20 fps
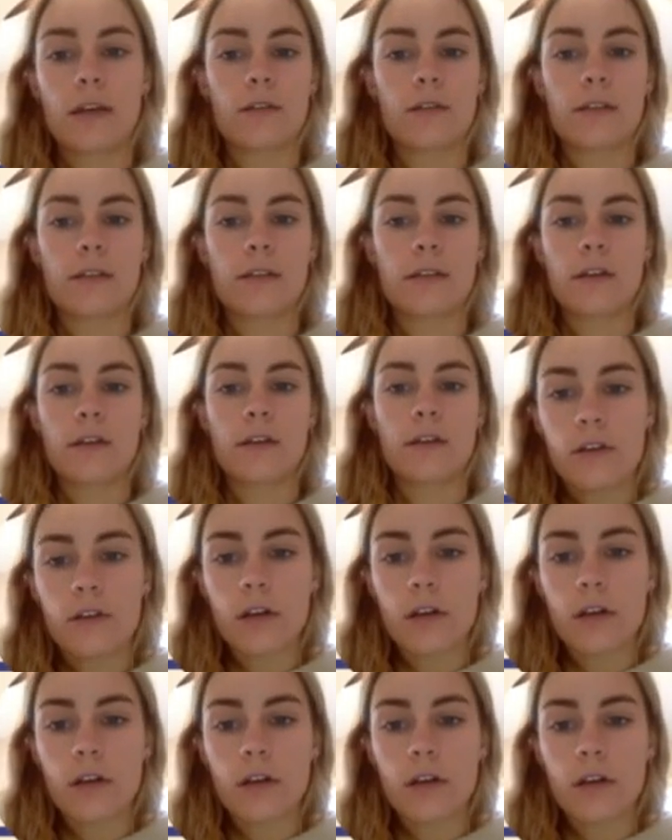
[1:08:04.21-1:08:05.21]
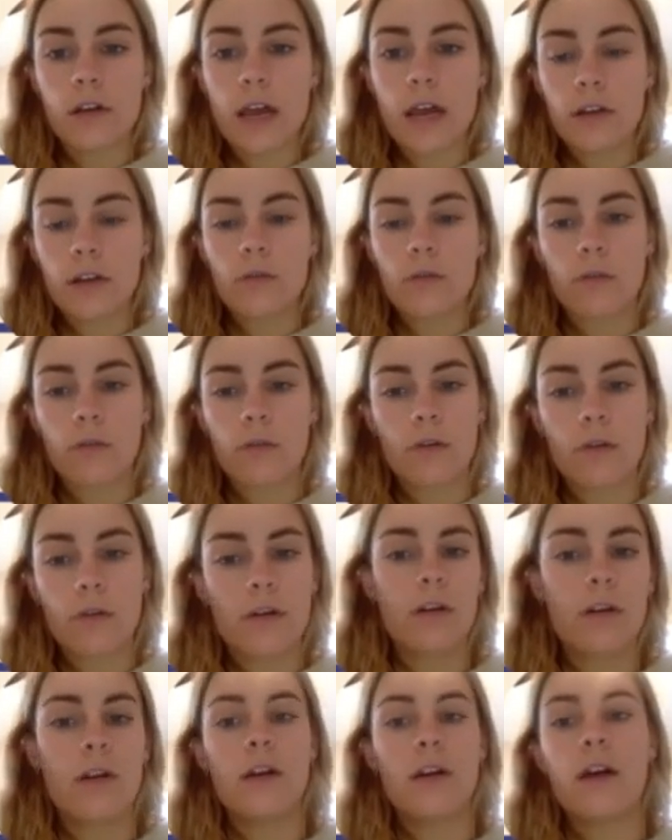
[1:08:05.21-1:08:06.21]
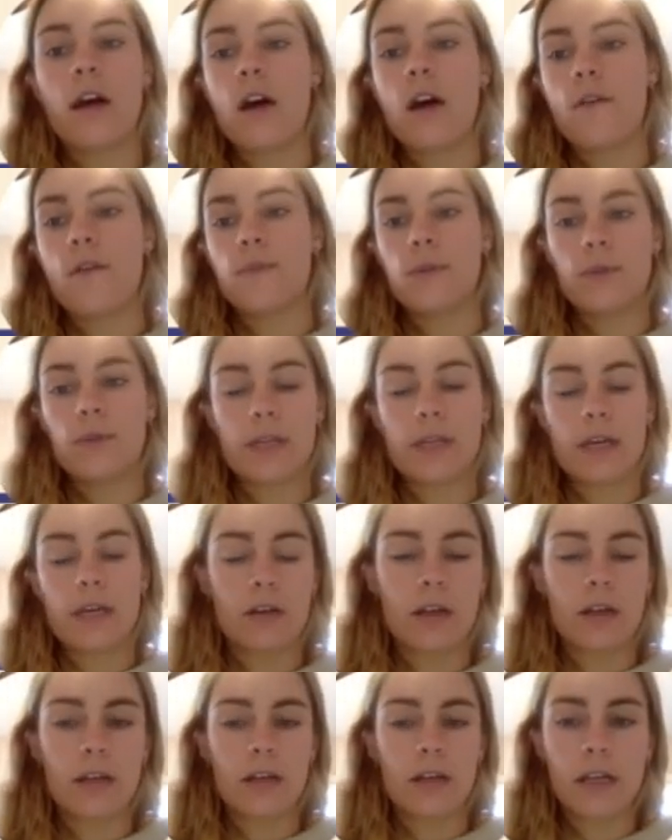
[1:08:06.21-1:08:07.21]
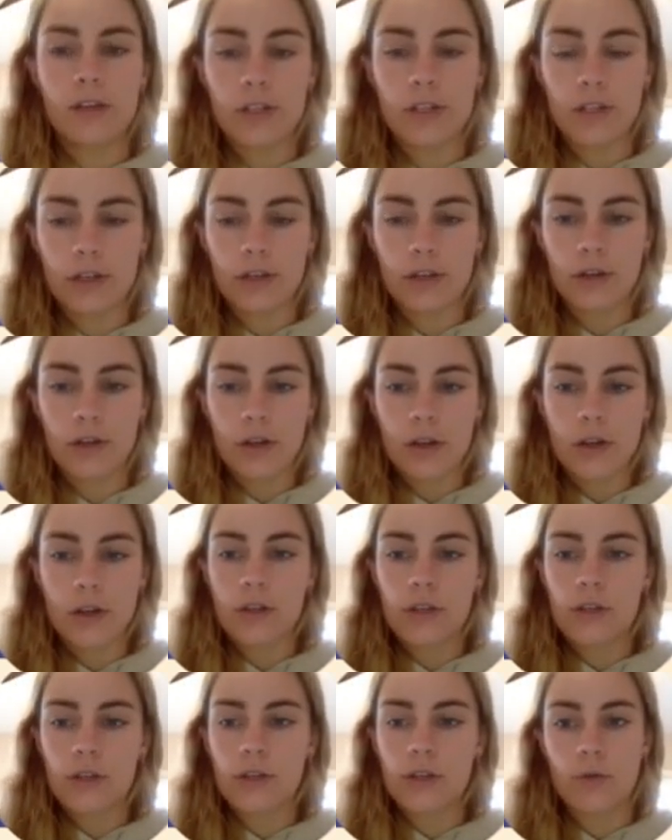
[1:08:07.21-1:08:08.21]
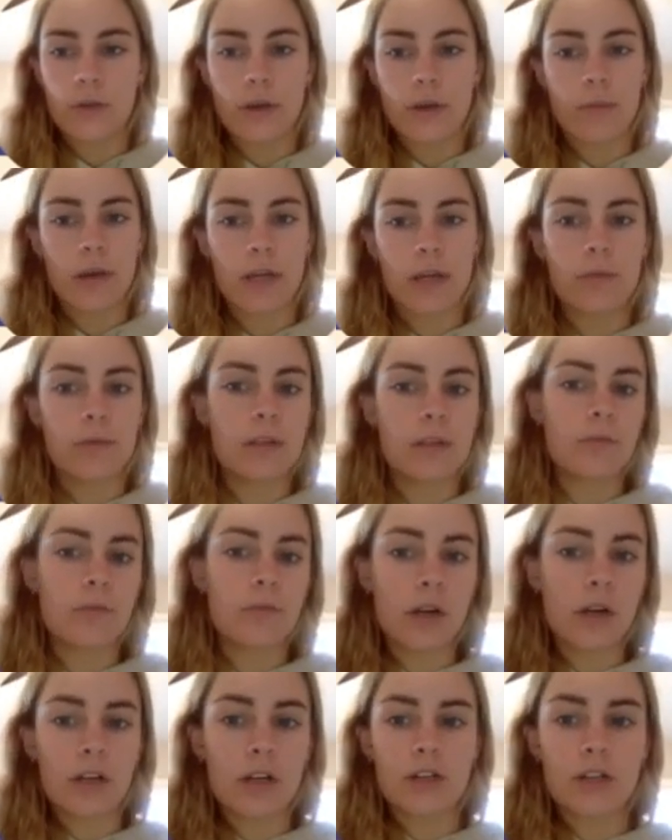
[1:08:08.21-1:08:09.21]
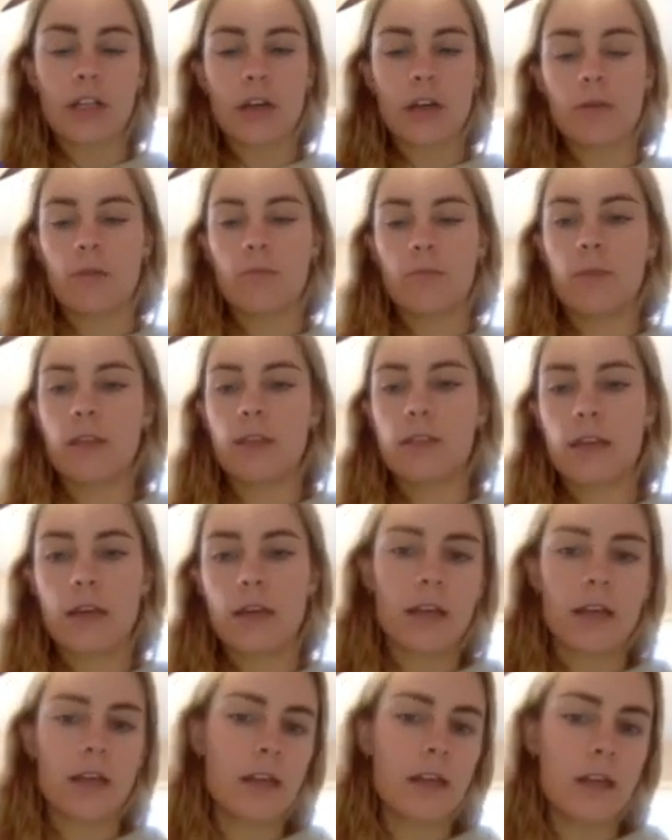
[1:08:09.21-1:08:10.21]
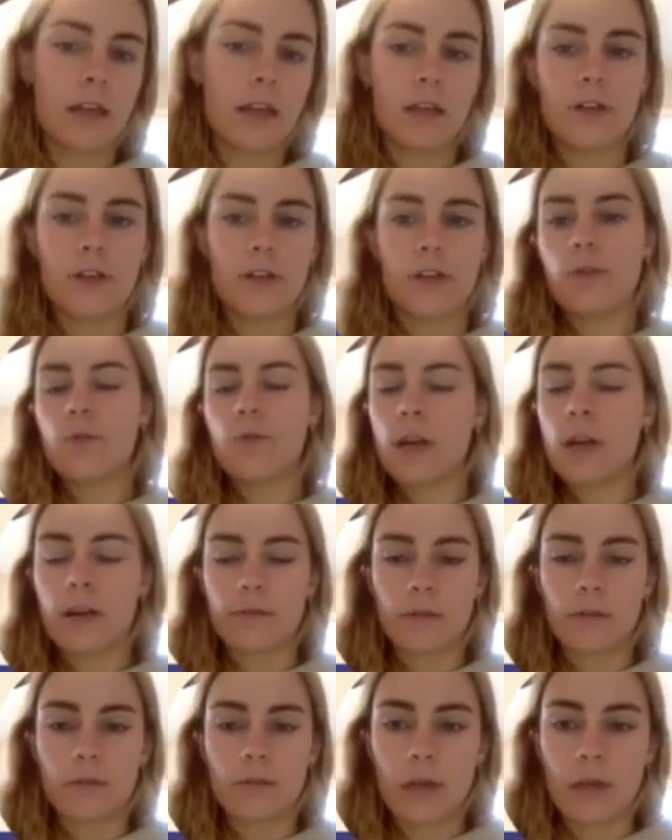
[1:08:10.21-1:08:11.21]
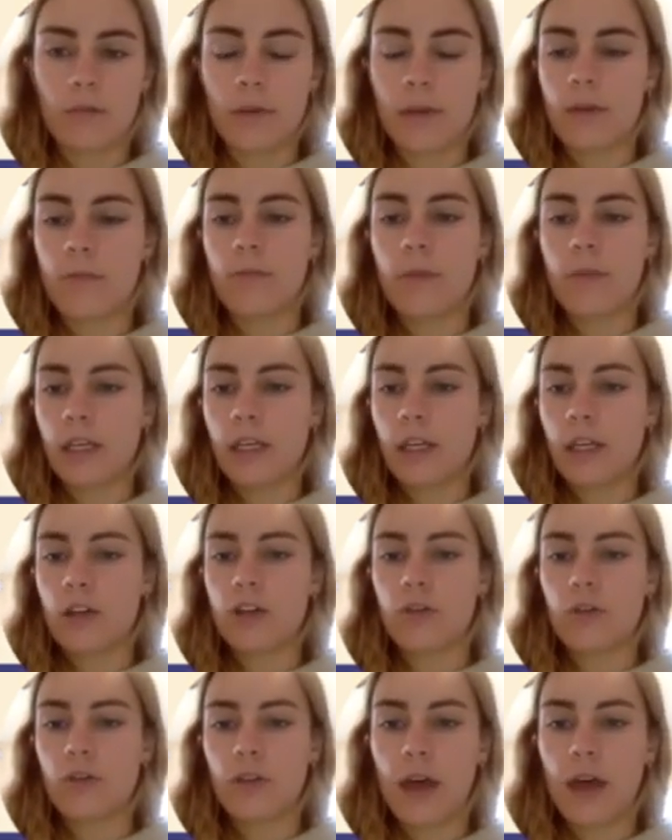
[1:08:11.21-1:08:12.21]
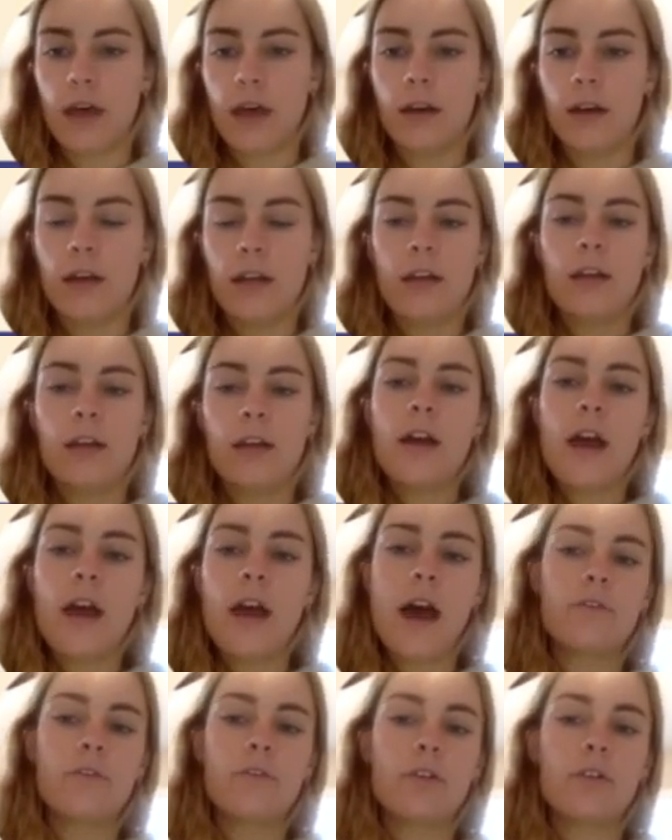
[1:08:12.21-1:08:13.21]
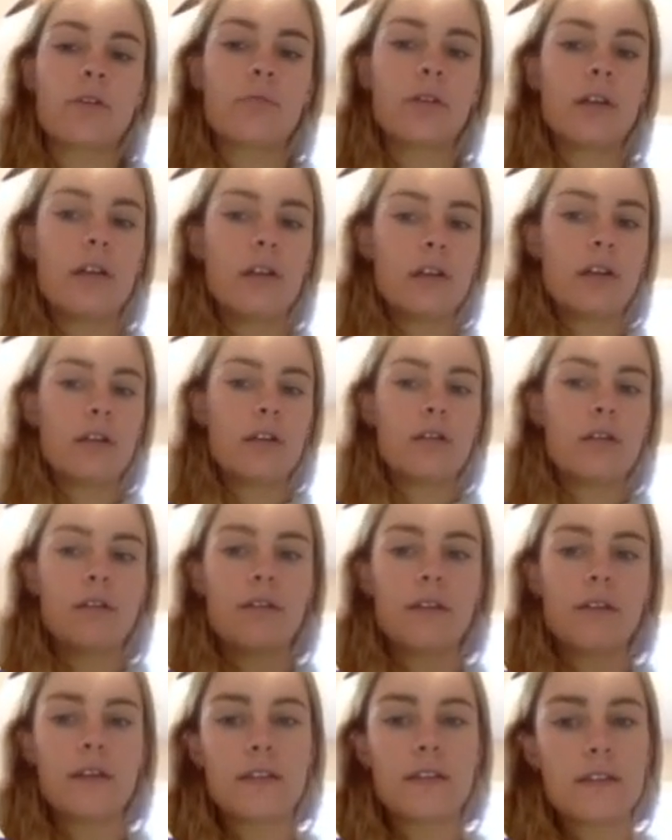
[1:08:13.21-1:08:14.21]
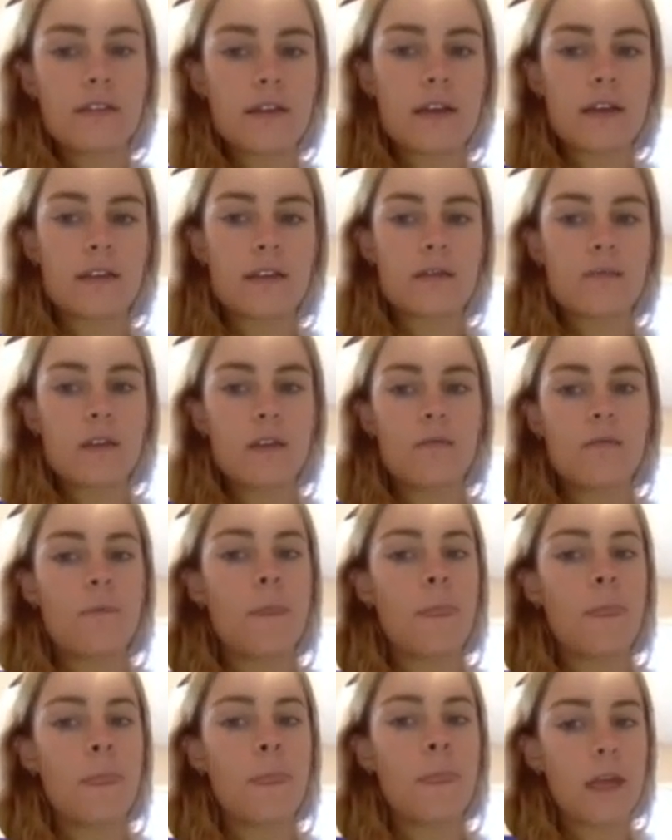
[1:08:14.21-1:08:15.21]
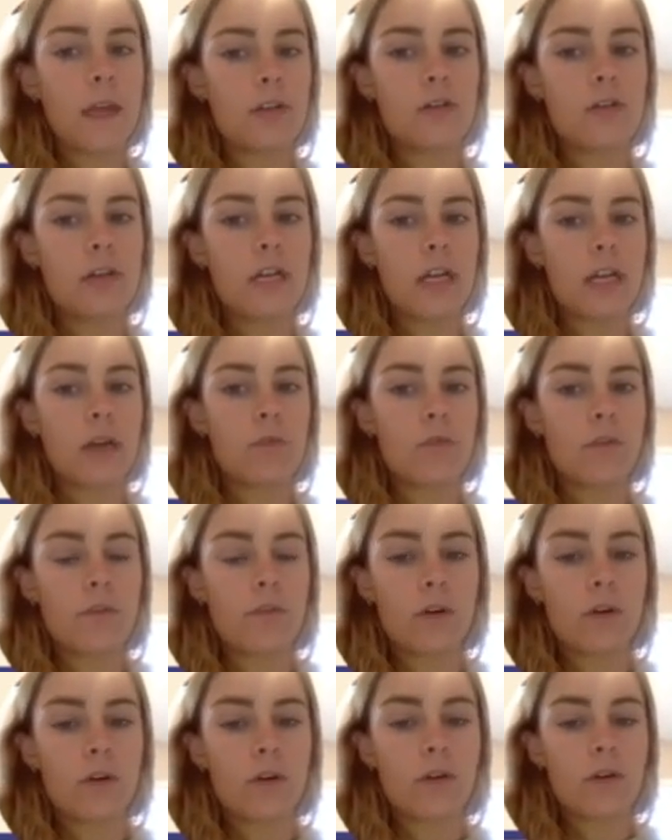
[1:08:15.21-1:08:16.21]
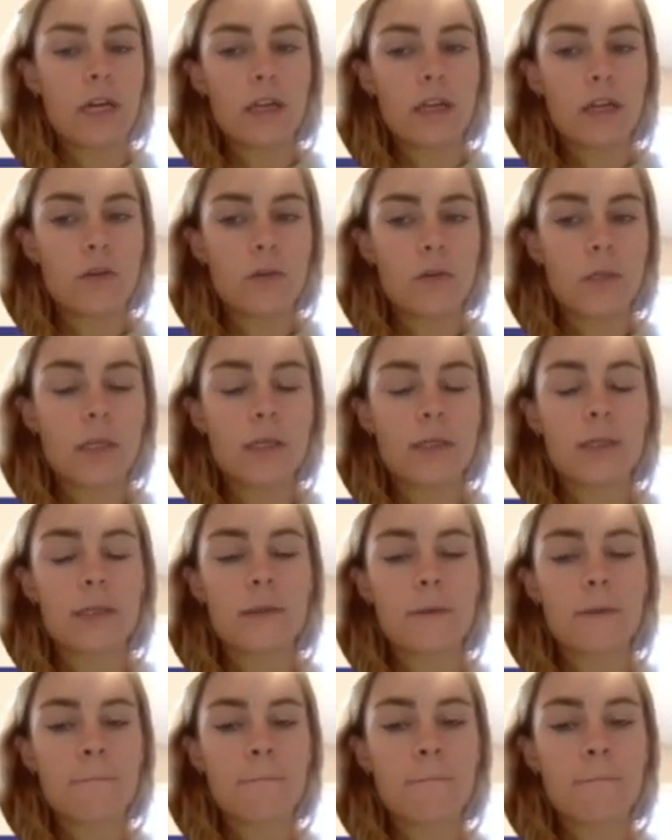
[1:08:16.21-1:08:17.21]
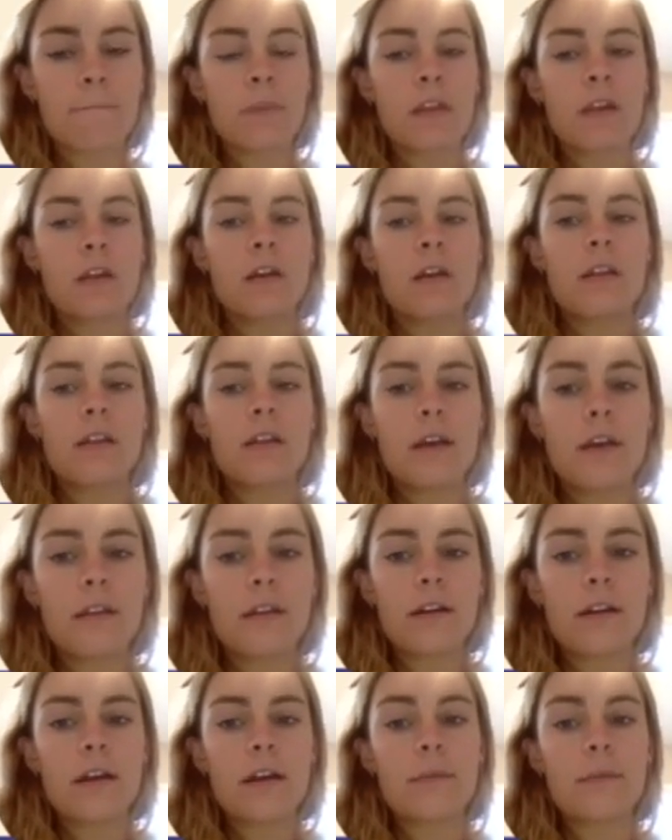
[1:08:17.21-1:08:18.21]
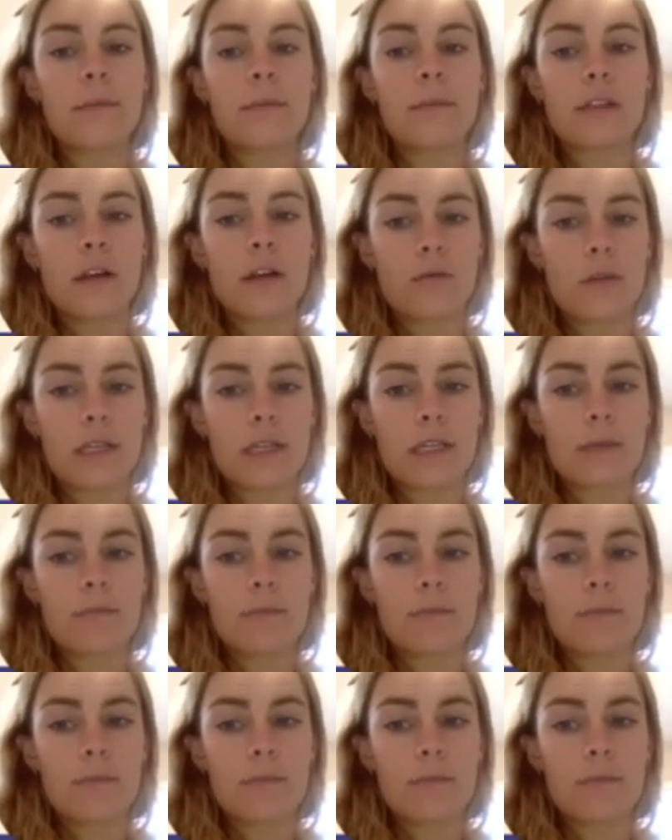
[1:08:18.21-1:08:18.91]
self-injury habit or have suicidal ideation. So that might be depression, that might be anxiety, ADHD, whatever it might be, making sure that after you're completing this assessment, treating referral diagnosis. Then comes low risk